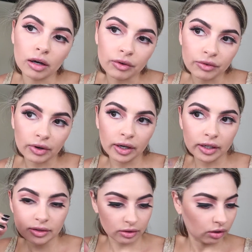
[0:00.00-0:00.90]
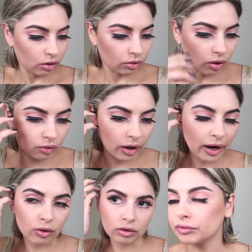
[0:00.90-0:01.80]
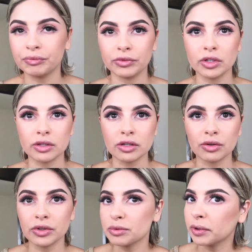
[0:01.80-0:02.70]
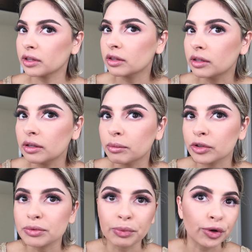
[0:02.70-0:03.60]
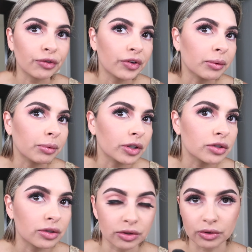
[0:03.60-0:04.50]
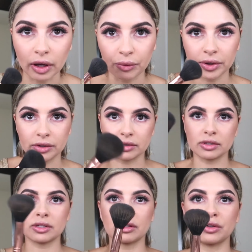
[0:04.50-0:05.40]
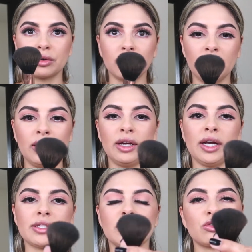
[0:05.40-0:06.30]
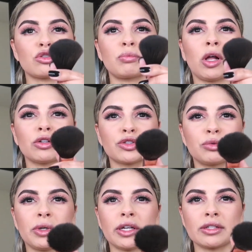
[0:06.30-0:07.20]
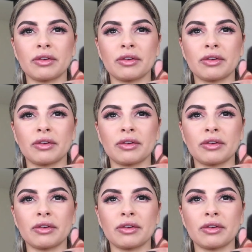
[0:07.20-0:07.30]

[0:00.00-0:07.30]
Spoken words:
All right. Oh, ow. This has always been the most perfect brush to do that with, because it's not too small or too big.